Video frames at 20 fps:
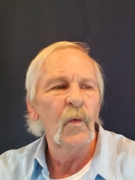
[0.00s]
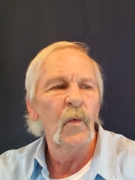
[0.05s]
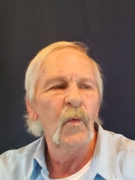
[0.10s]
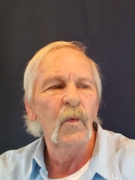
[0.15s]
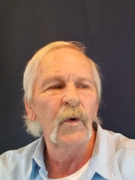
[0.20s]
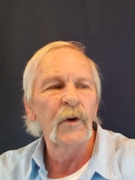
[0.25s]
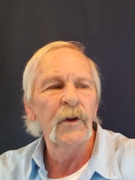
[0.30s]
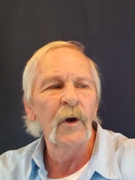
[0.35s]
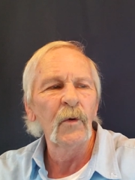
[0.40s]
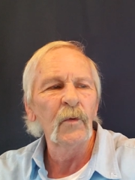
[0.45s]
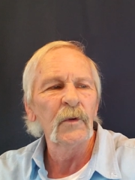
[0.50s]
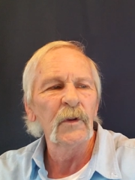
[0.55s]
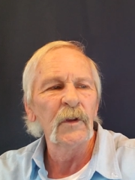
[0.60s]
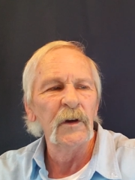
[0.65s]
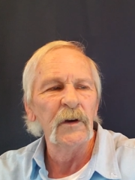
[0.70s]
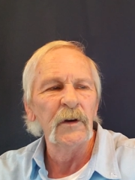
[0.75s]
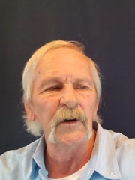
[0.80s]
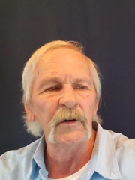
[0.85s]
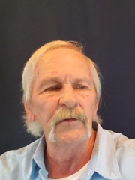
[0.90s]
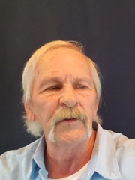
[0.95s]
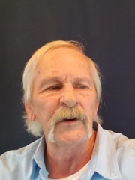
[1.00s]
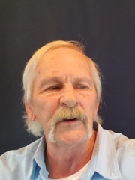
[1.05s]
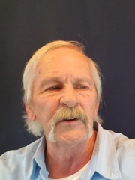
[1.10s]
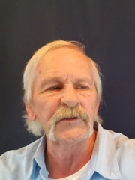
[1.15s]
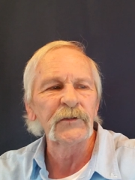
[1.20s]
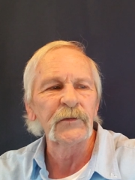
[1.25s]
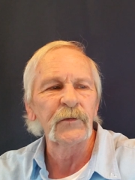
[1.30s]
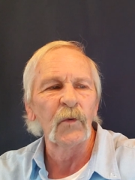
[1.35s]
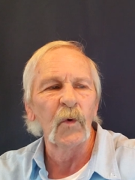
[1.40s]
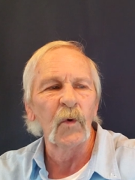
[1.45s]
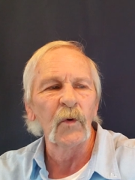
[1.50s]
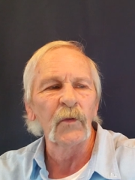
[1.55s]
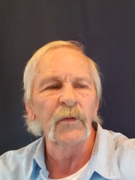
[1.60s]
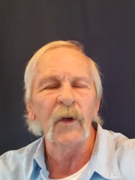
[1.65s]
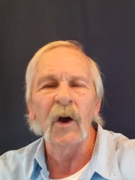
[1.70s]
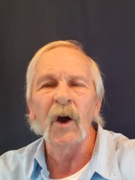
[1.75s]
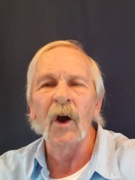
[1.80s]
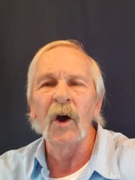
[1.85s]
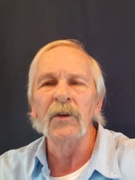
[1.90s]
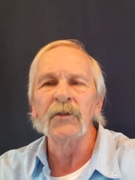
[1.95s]
We don't live henceforth
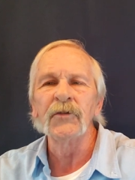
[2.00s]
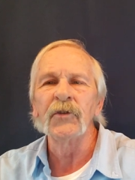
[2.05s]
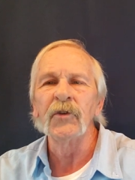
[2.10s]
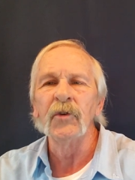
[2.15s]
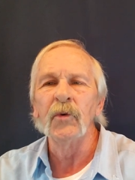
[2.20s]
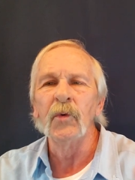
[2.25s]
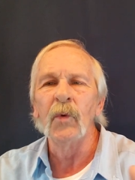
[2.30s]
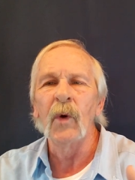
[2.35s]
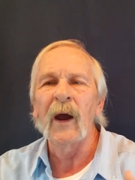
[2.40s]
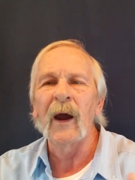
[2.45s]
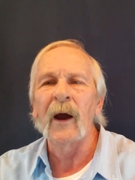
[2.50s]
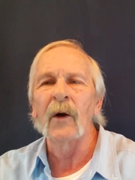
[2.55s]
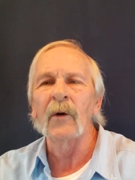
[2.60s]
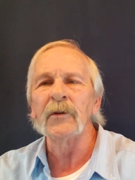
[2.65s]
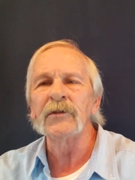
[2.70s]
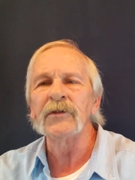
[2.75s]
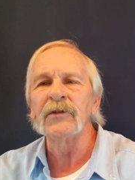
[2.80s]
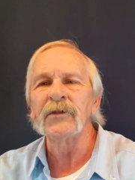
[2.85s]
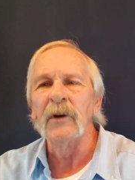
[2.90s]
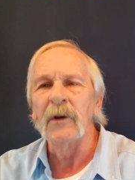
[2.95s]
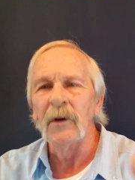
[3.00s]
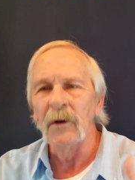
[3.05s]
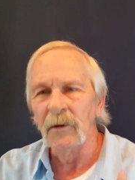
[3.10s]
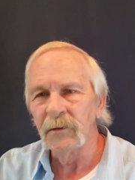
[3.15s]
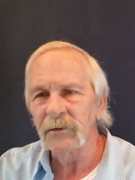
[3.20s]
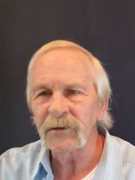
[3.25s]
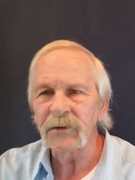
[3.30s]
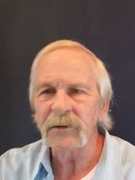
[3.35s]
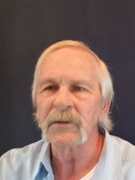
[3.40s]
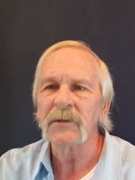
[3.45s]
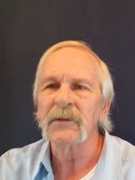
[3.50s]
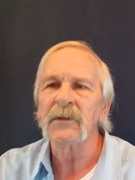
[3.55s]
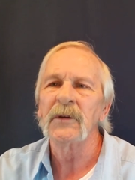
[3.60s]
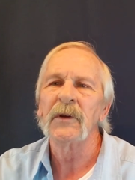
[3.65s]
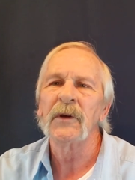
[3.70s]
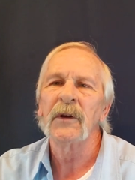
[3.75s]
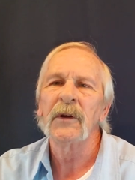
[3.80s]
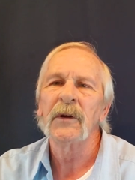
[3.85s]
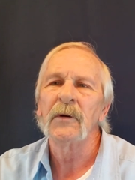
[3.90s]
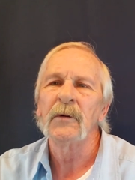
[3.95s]
unto ourselves.
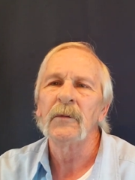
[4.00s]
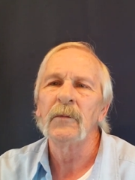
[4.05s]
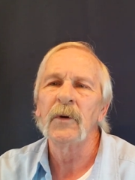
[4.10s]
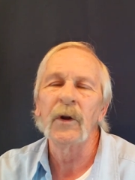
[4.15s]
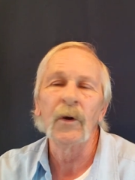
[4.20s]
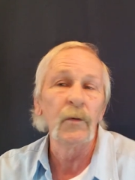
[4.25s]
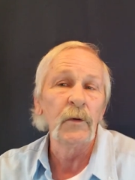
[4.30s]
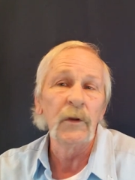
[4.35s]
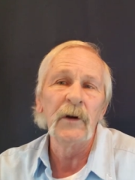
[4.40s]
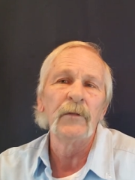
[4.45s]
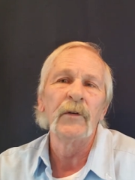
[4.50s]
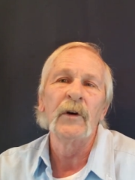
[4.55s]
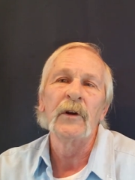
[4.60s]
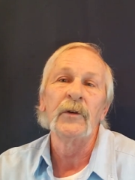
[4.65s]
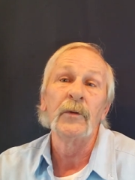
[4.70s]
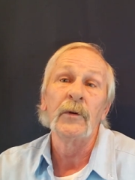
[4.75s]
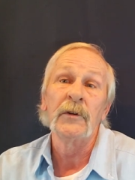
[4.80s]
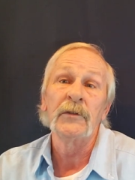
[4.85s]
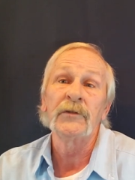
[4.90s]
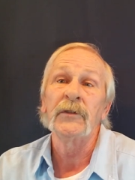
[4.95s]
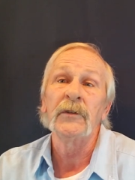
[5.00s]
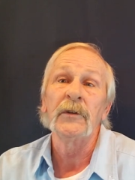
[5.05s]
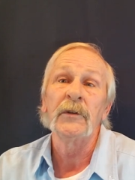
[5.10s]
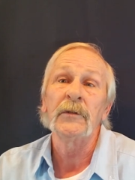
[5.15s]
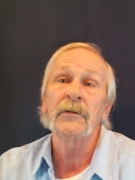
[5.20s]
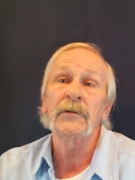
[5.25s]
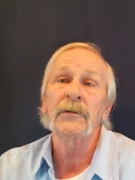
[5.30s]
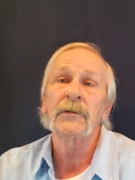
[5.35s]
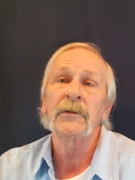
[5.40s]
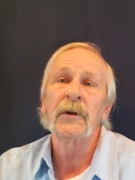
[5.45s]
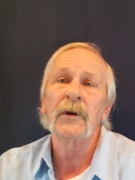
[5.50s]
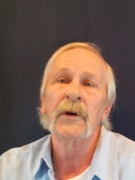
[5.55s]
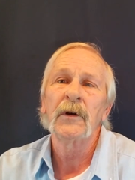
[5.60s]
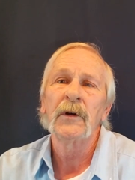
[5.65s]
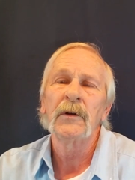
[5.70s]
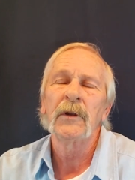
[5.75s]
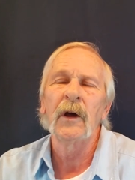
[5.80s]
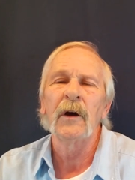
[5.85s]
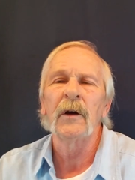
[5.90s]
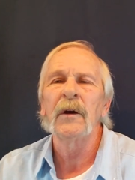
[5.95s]
We don't live under ourselves.
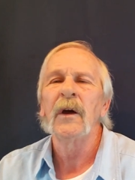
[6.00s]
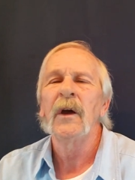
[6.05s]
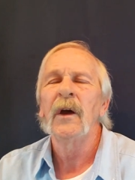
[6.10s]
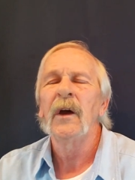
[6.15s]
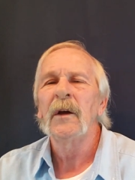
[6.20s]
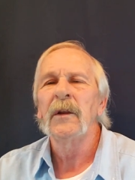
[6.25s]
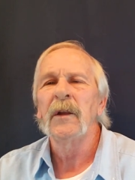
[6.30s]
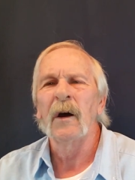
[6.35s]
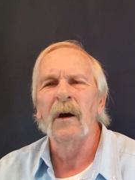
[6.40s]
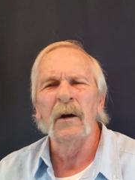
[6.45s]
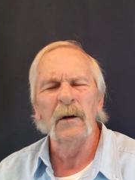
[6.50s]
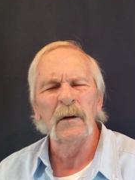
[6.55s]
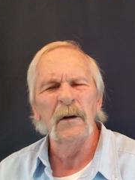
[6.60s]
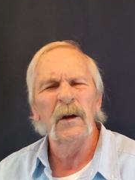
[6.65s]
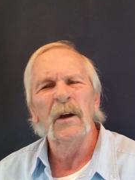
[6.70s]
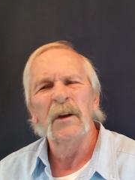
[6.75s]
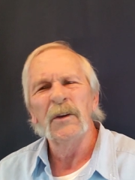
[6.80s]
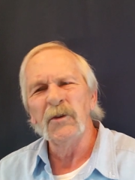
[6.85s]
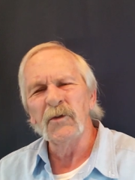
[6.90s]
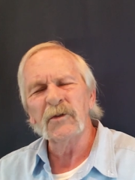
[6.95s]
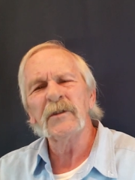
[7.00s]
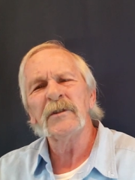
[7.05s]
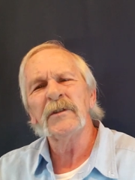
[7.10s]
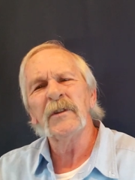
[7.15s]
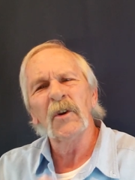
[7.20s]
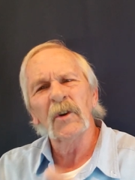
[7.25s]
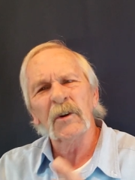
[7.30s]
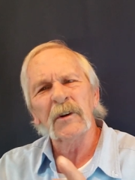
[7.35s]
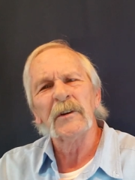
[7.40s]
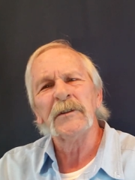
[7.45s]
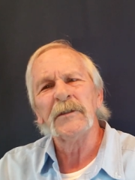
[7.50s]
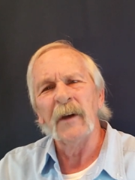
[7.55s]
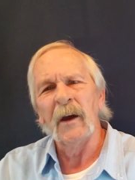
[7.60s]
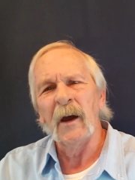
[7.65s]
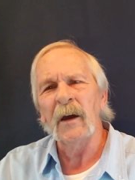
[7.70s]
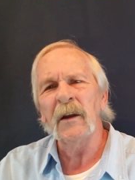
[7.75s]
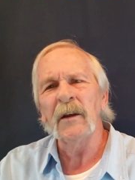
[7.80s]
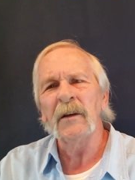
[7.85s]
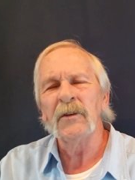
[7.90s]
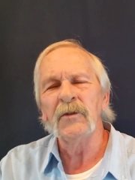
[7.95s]
Now you can look at
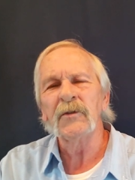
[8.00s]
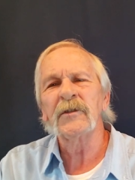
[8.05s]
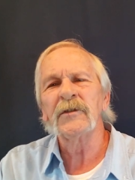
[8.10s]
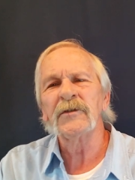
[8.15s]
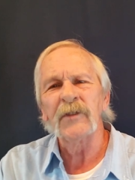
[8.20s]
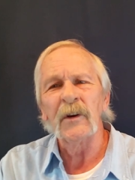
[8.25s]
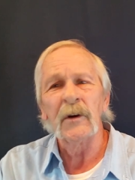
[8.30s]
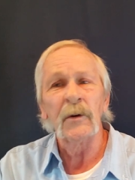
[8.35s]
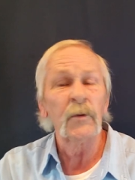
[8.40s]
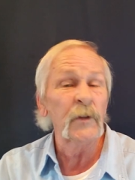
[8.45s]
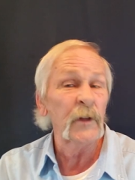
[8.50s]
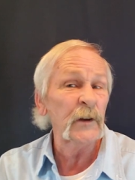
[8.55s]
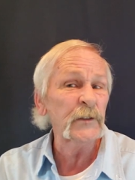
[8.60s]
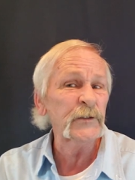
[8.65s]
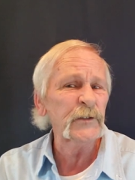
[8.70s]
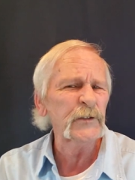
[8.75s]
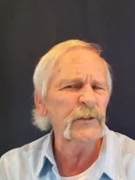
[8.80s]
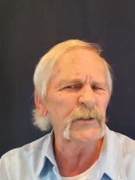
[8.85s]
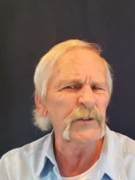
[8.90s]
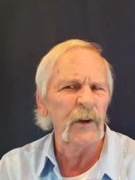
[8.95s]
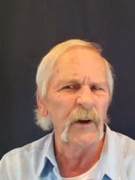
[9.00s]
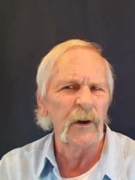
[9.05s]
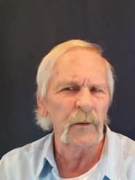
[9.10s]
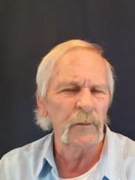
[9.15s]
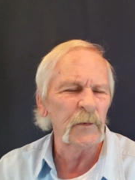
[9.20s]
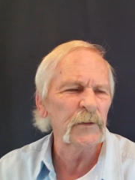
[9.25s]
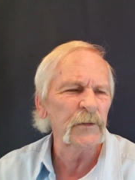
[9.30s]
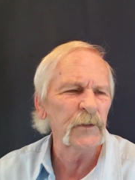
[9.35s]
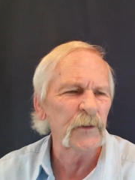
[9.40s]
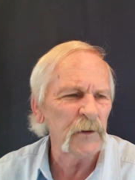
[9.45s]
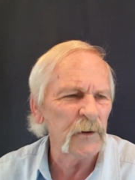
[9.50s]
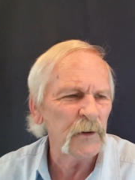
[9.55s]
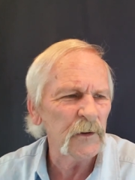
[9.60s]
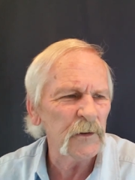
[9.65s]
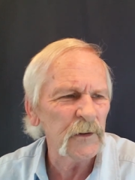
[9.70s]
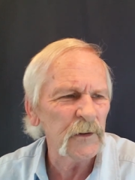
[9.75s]
that and you can say, well, that's a statement that